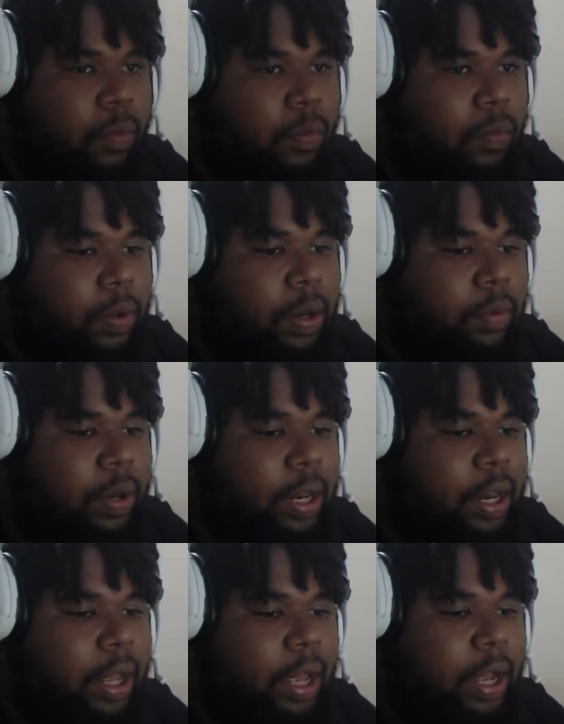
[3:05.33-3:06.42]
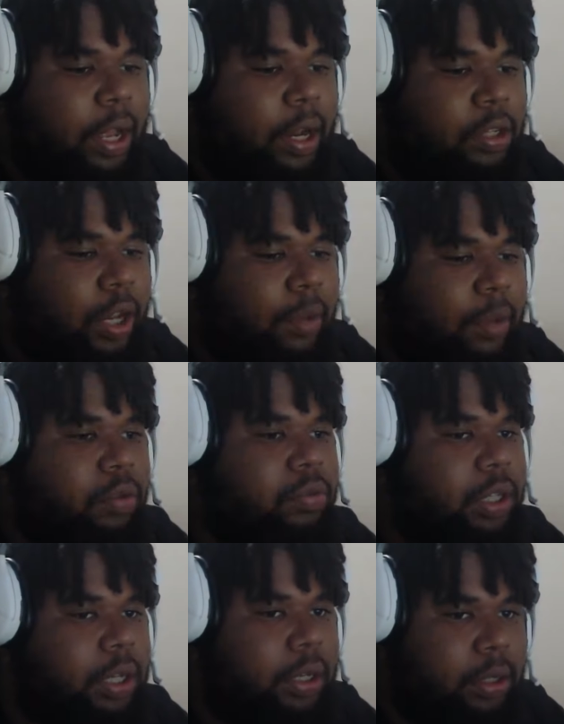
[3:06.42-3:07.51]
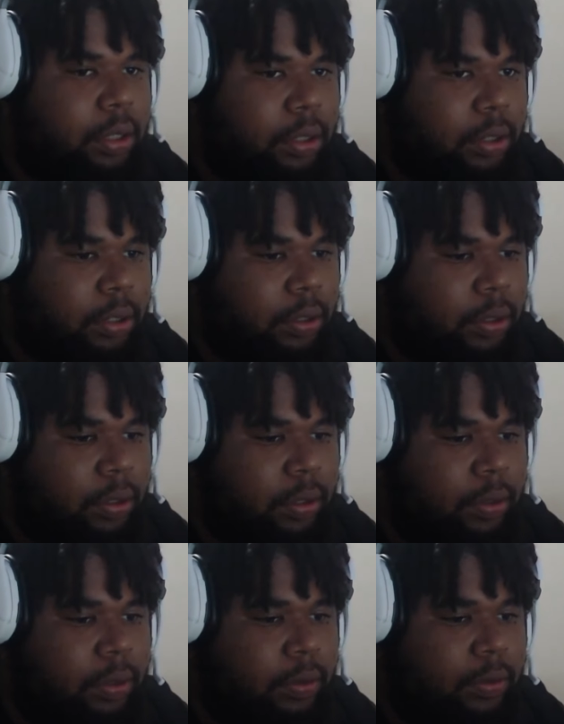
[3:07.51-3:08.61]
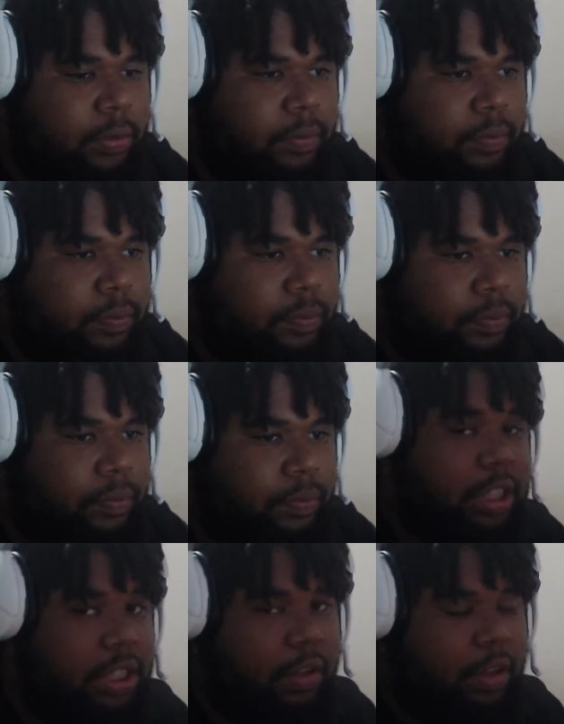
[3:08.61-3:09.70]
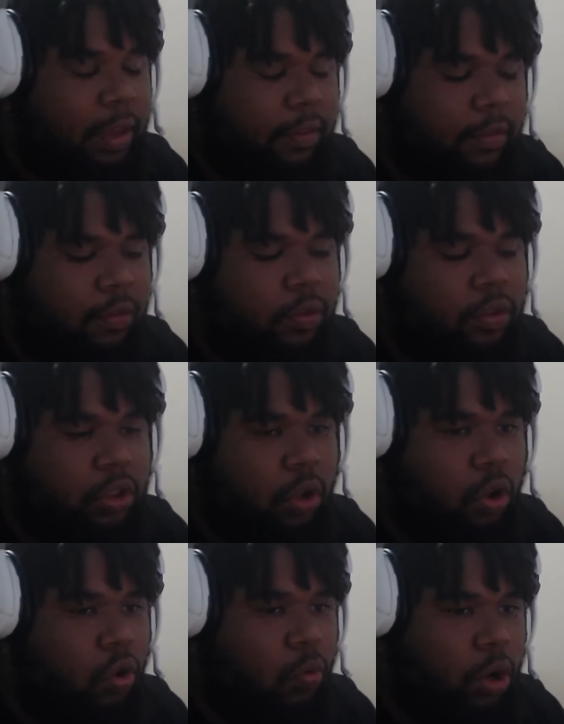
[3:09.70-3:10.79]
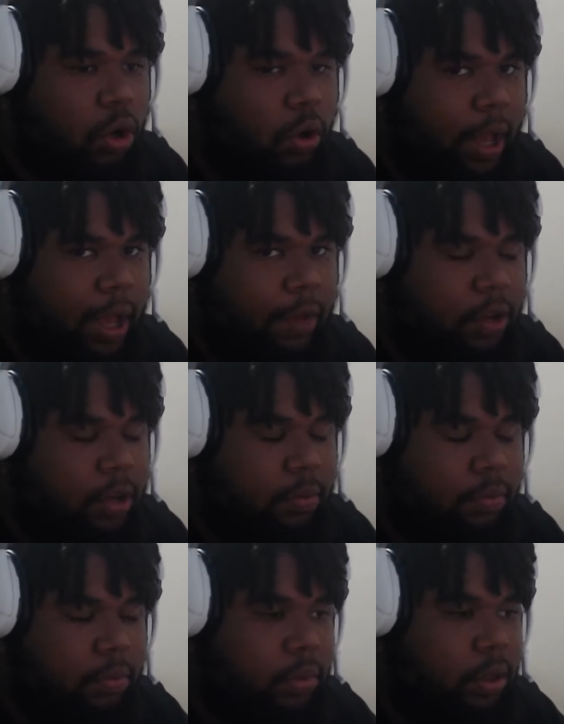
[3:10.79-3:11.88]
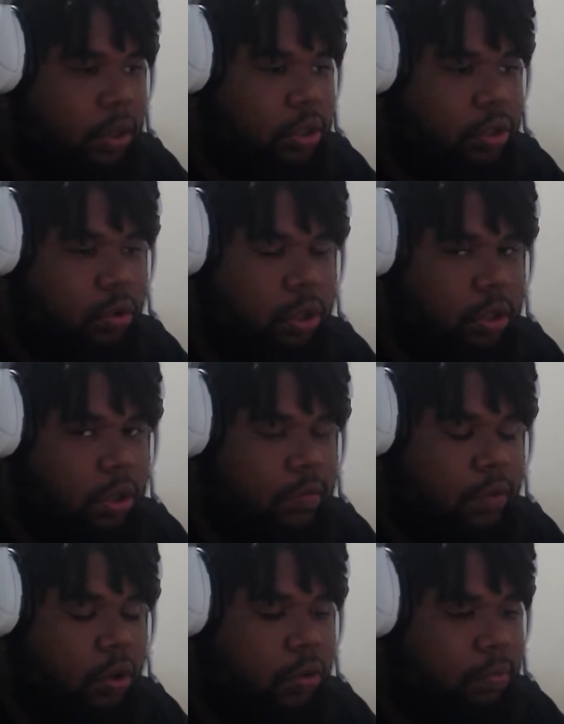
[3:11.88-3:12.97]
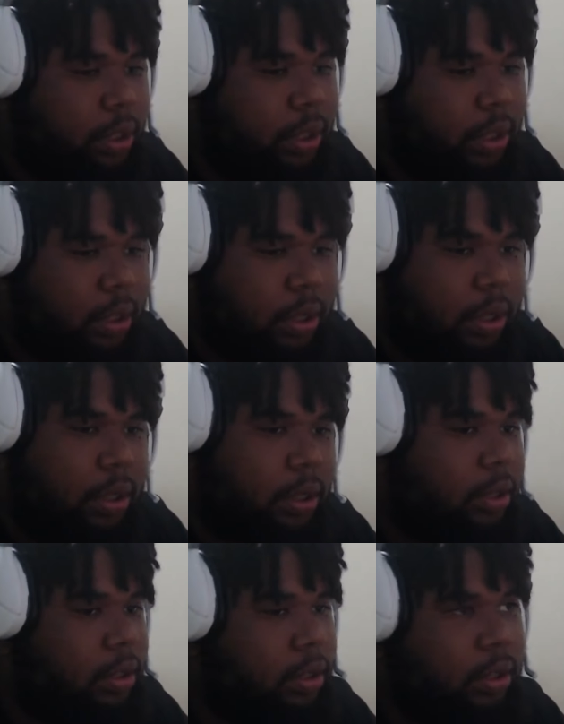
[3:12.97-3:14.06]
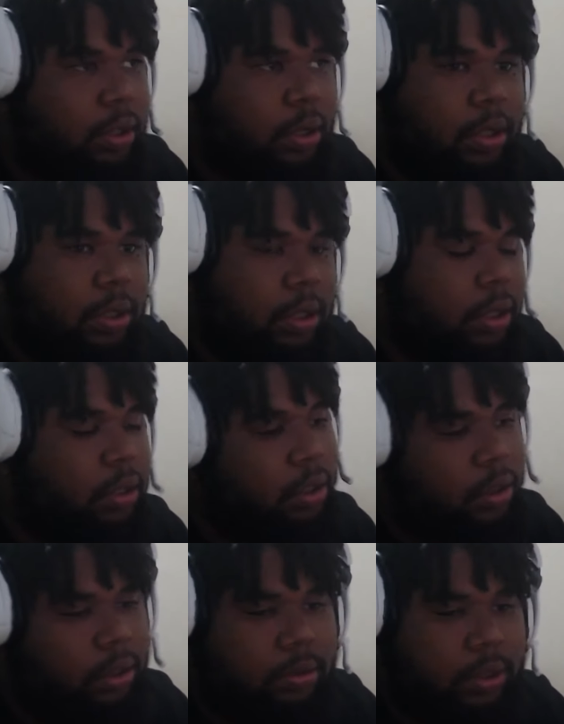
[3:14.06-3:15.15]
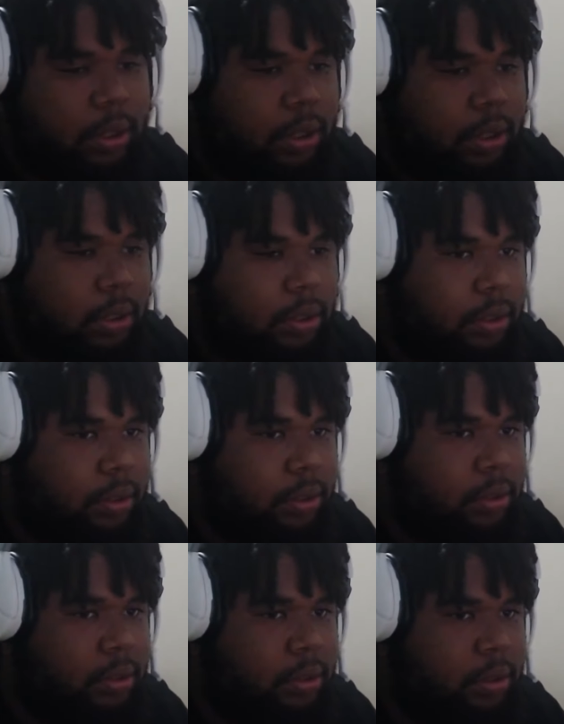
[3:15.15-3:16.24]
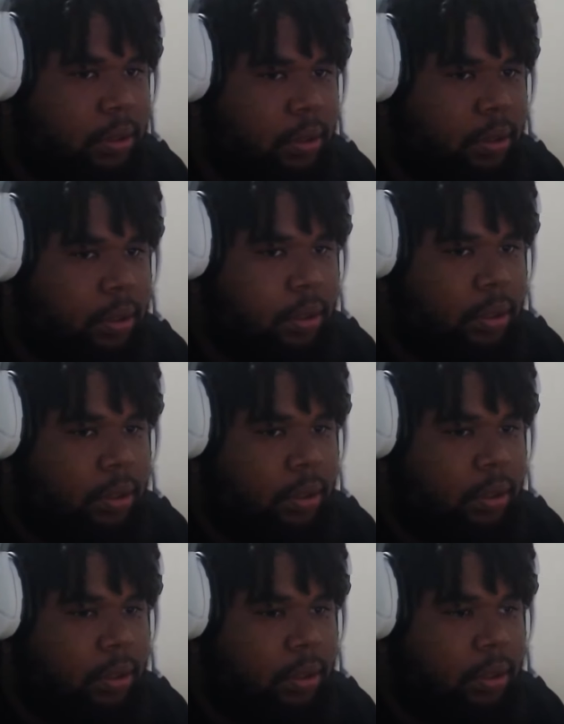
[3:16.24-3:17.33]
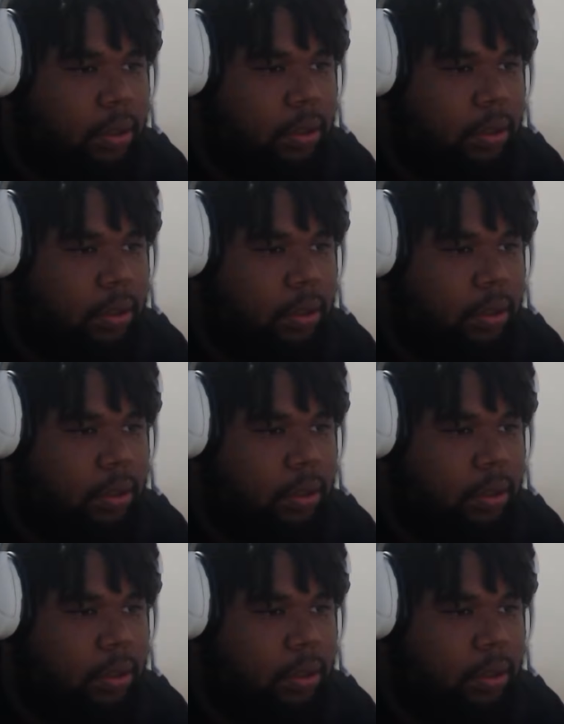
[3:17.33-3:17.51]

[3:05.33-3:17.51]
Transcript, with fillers: We need to hear straight music. Keith influenced the whole world having them the shorties on the phone, but you know that's another. You know what I'm saying? Where you been at?